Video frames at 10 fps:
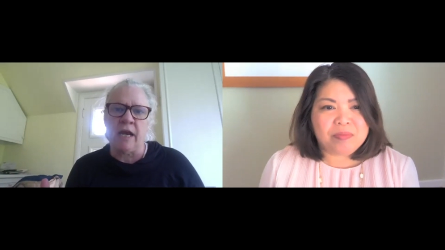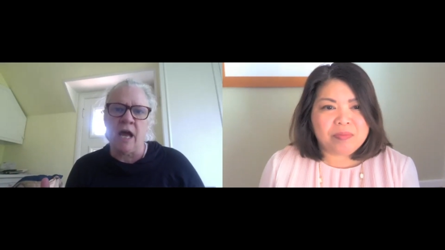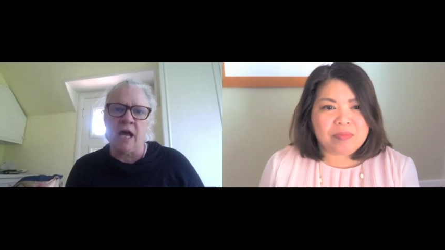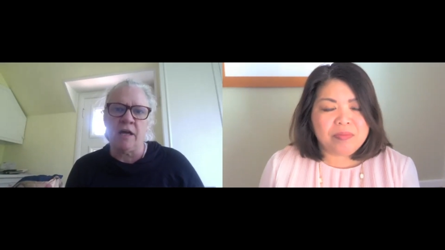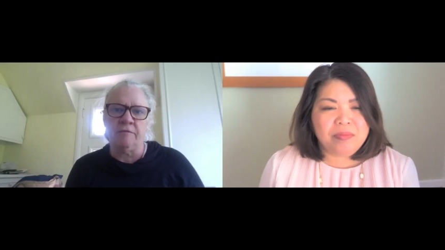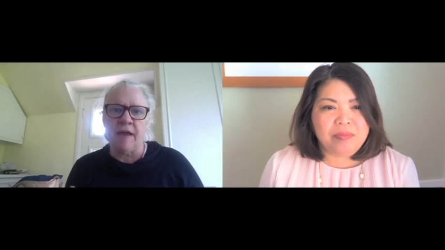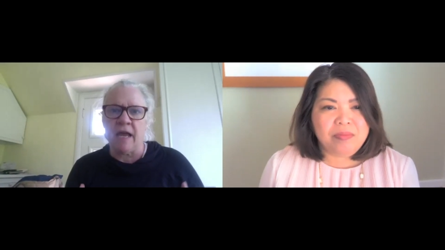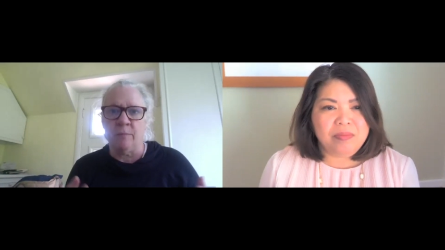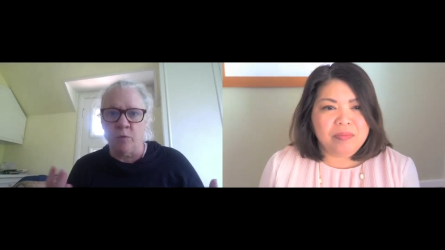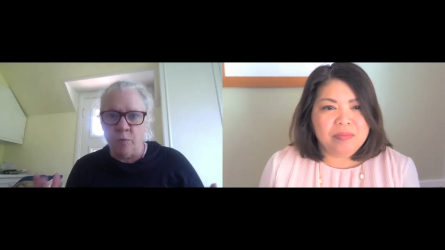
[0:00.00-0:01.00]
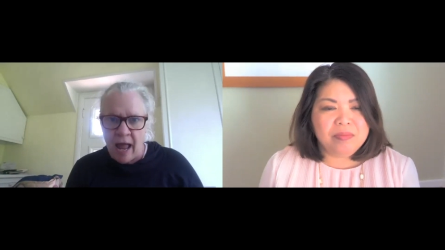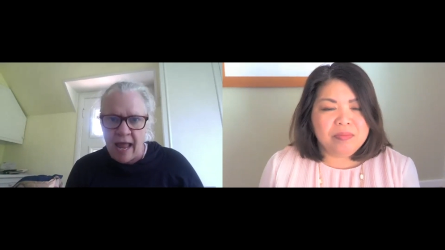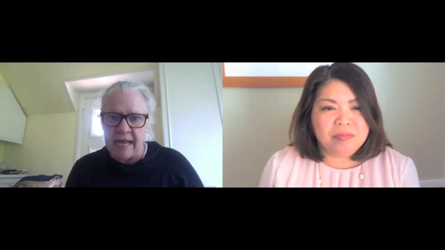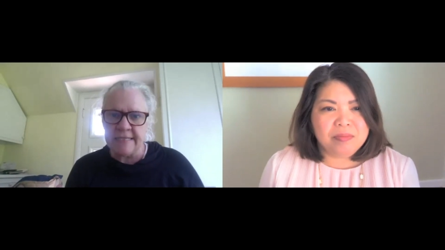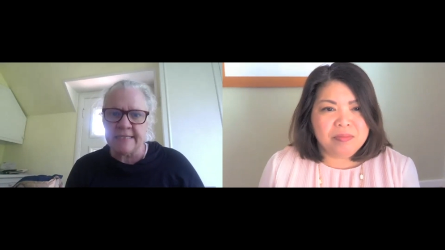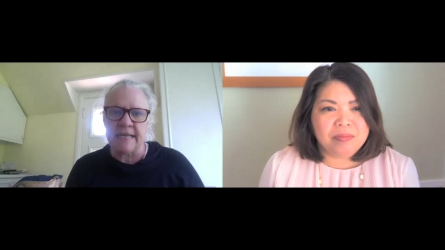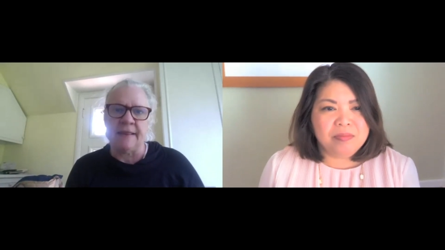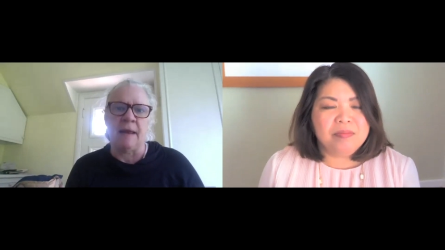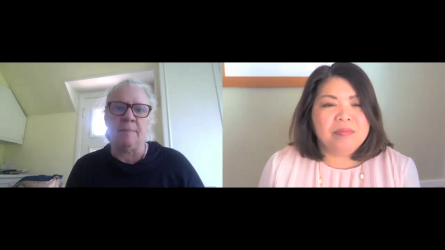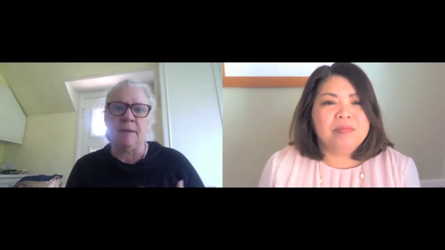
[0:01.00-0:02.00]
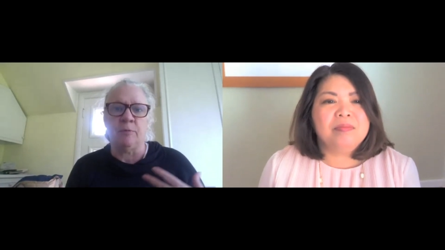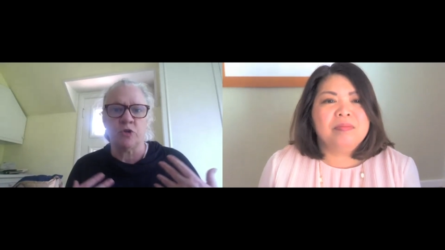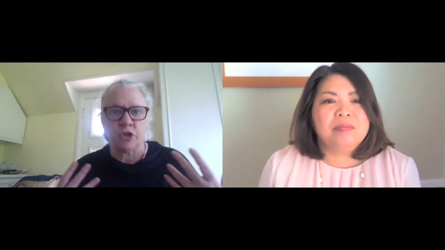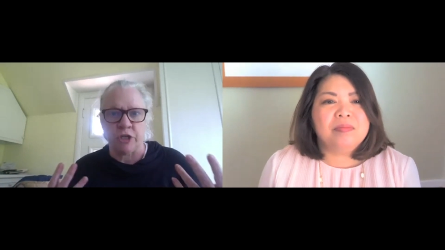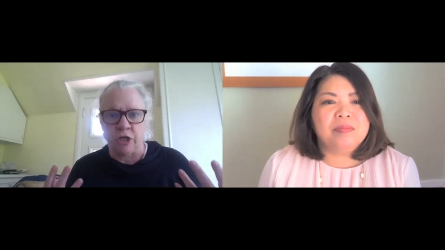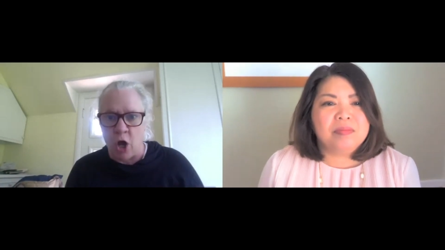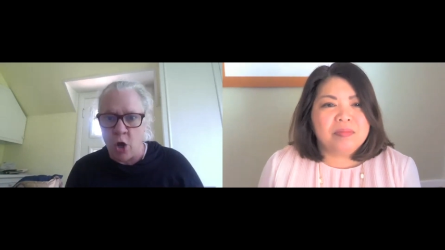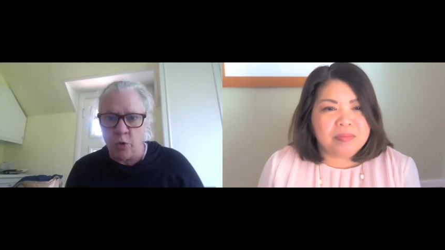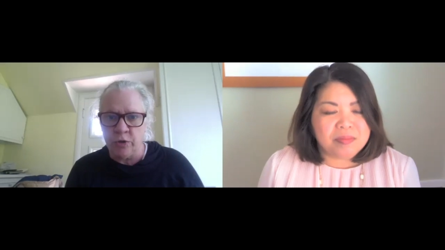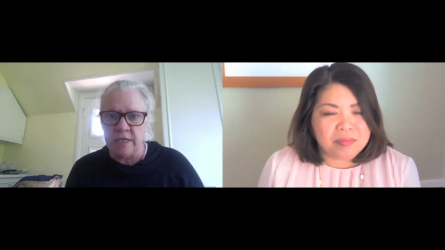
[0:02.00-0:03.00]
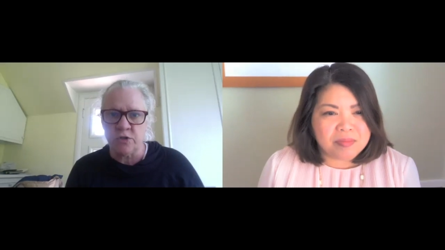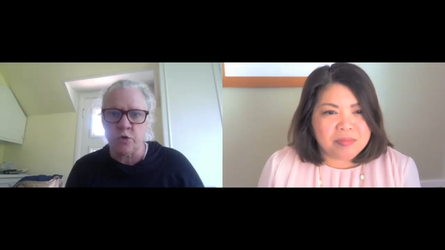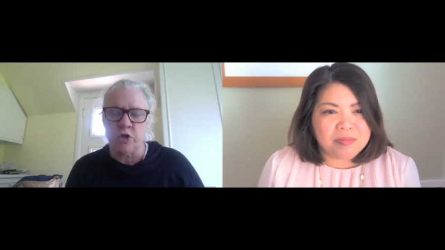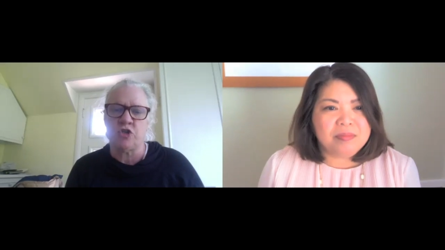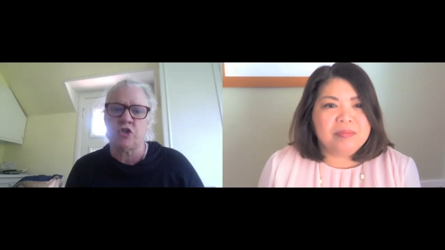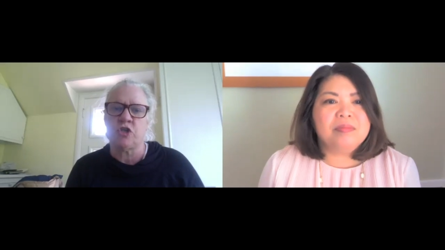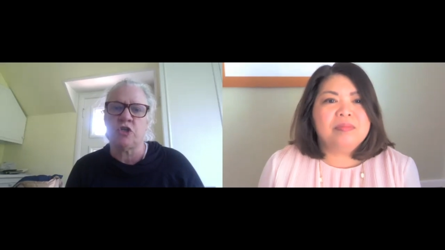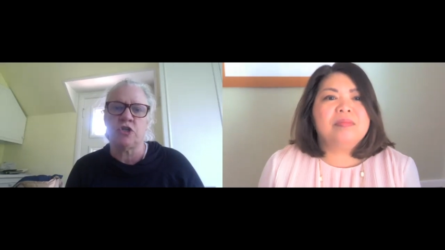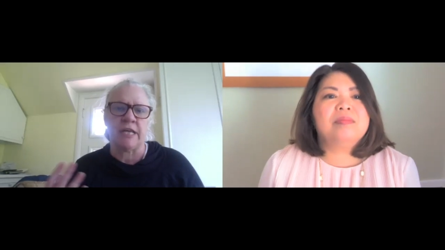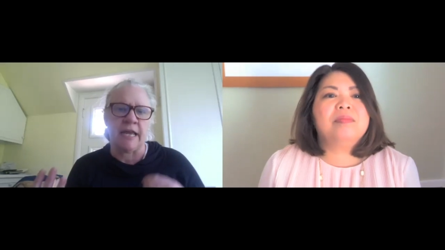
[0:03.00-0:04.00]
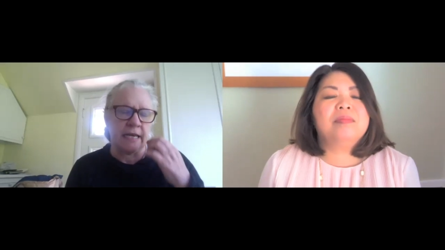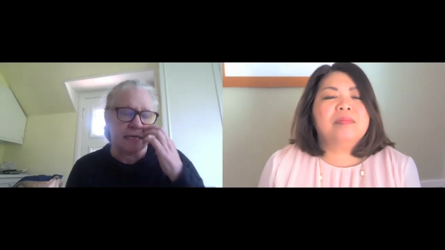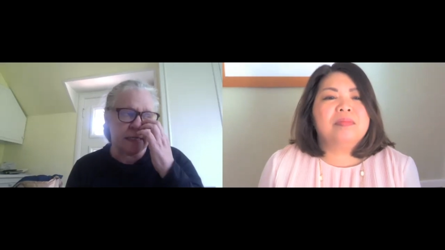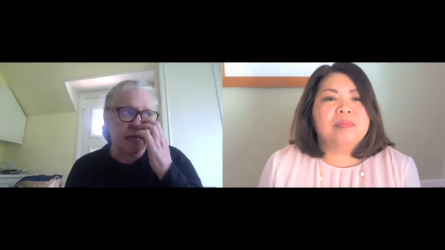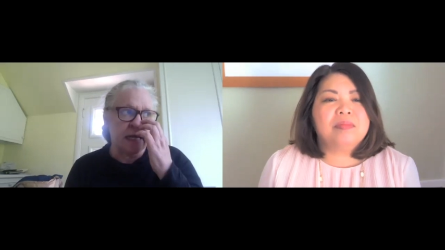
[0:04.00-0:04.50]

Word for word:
Speaker 1: of animal rights and that people shouldn't own these creatures and